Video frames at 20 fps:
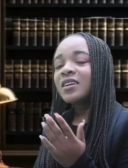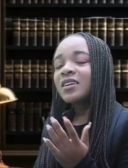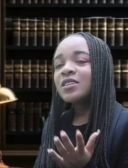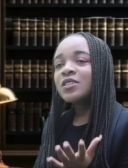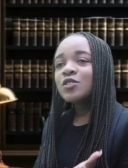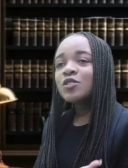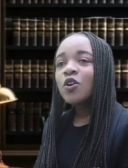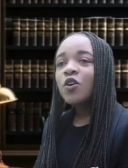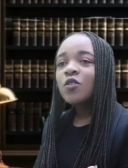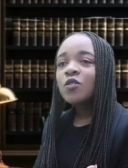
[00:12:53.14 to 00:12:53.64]

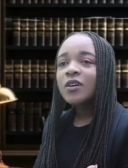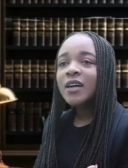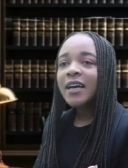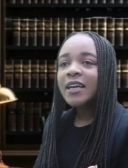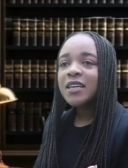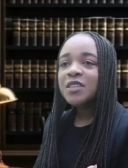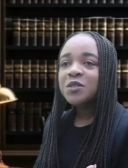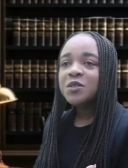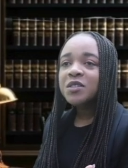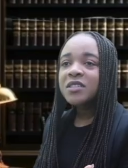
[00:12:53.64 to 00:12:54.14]
Sole
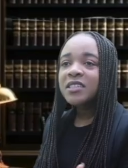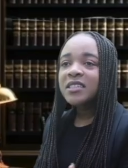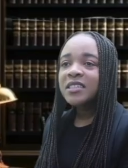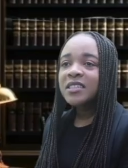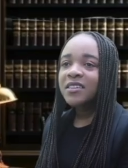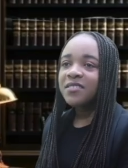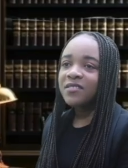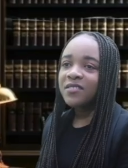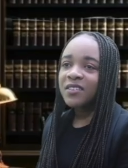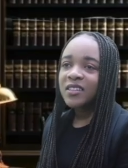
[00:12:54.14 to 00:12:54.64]

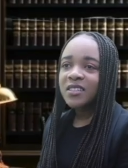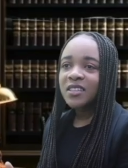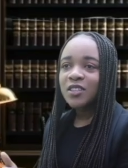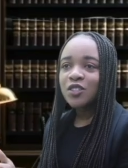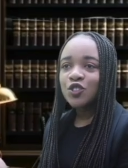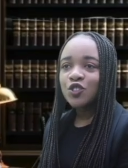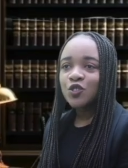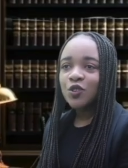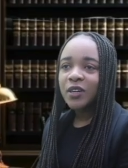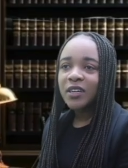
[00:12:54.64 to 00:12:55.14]
custody versus
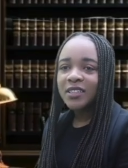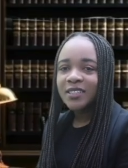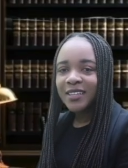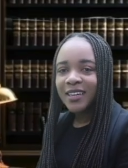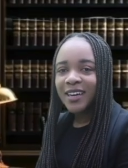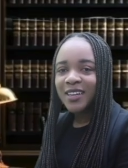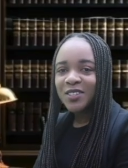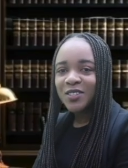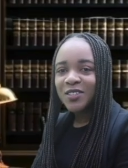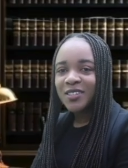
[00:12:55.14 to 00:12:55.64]
joint
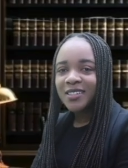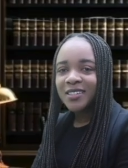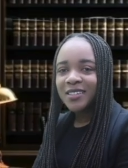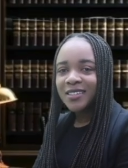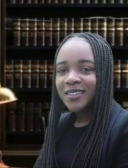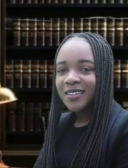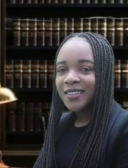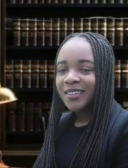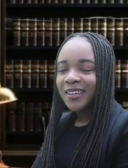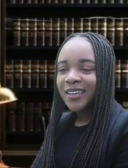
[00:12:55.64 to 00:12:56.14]
custody,
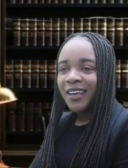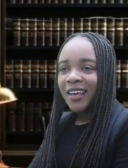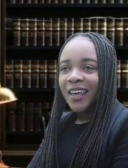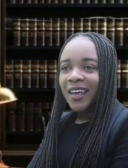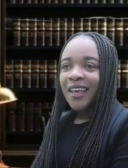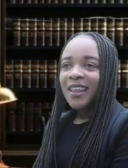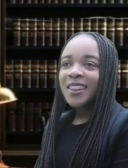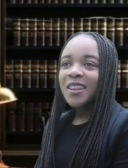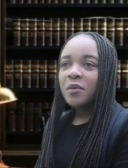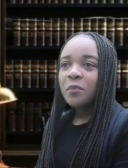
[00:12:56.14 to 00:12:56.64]

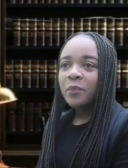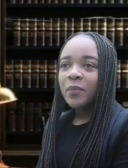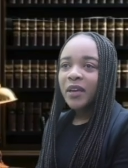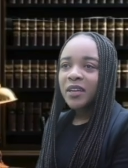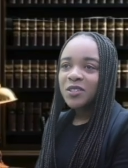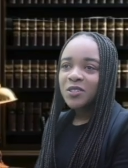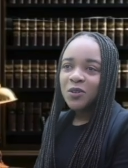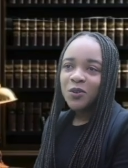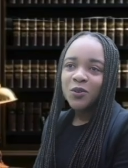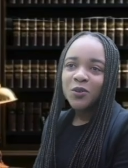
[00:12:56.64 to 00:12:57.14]
the
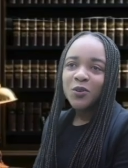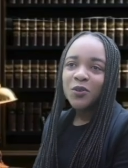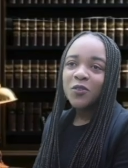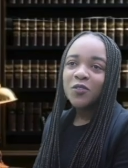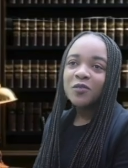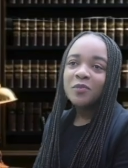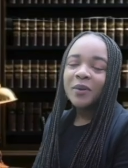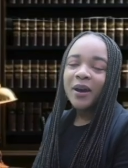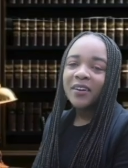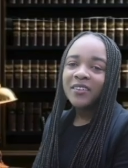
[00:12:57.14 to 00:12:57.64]
battle
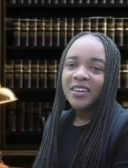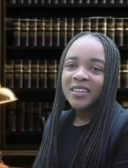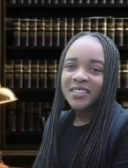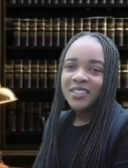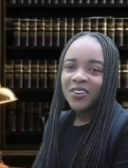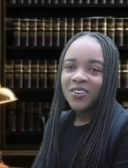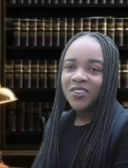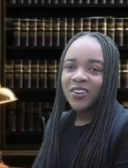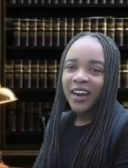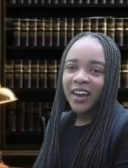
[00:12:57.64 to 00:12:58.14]
of
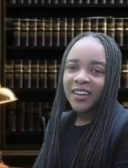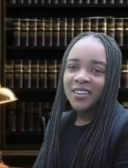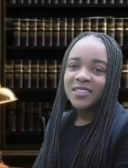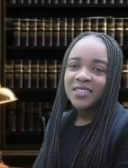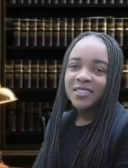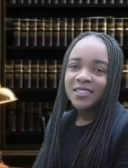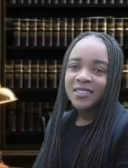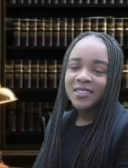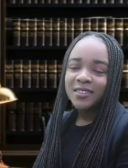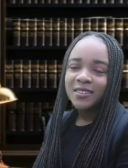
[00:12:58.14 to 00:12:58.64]
parental
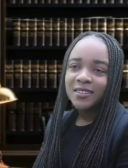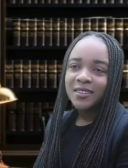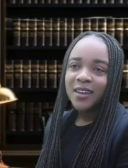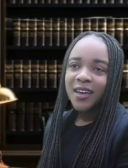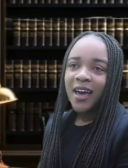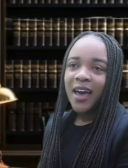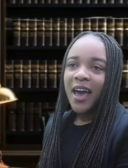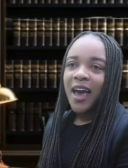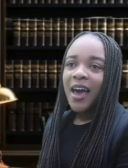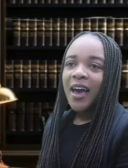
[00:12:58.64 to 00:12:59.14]
rights.
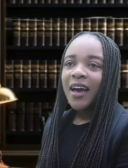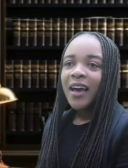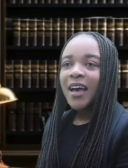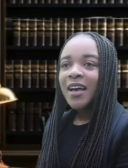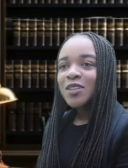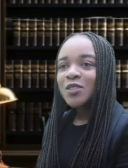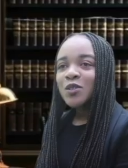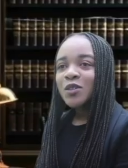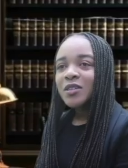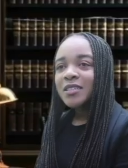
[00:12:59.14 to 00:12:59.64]

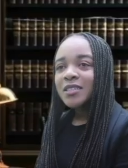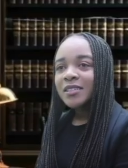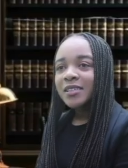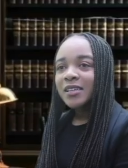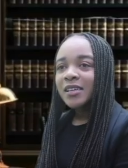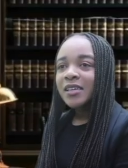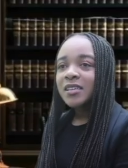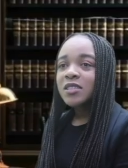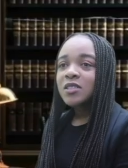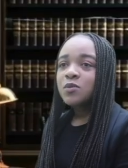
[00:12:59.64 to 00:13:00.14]
Custody
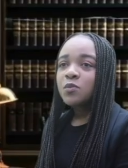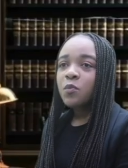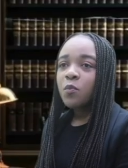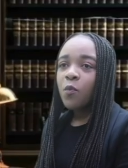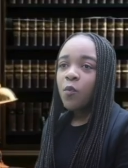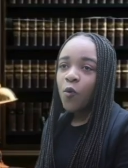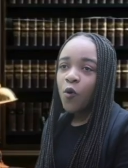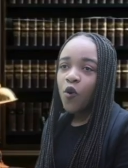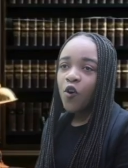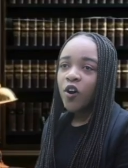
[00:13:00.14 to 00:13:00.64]
is
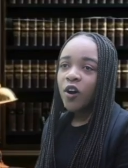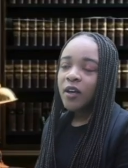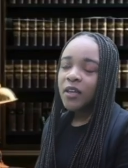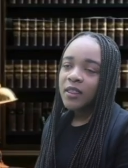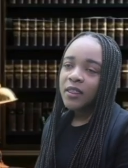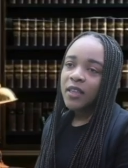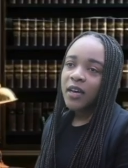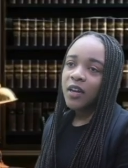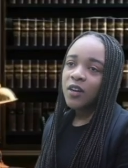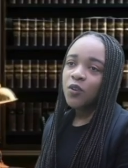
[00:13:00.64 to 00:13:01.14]
more
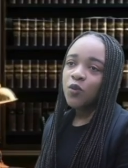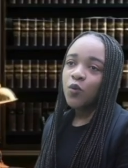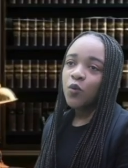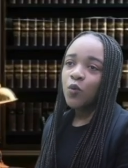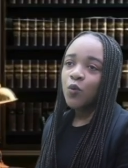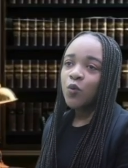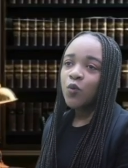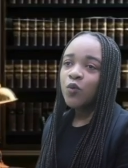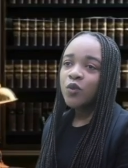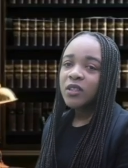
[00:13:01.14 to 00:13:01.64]
than
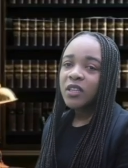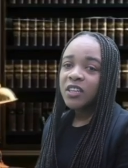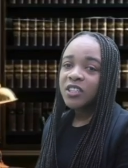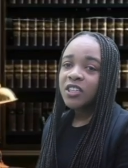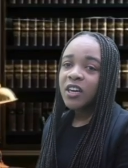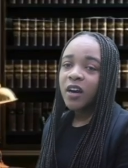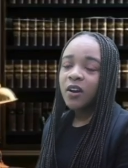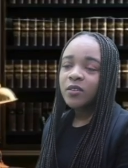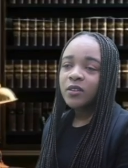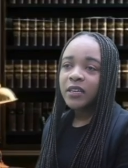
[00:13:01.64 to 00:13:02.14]
who the
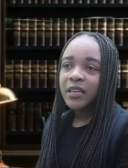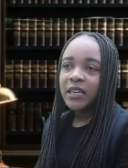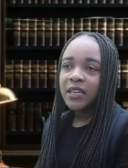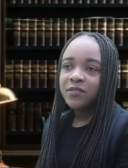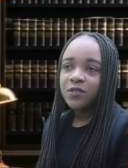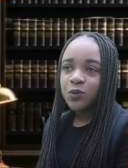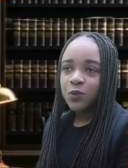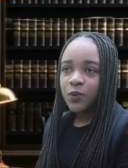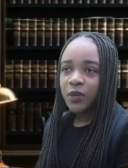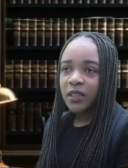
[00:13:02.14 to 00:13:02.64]
child
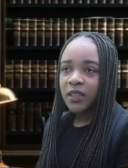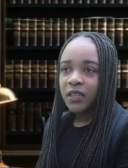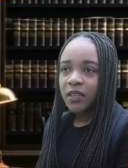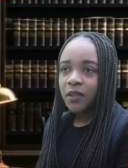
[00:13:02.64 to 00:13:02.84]
lives with.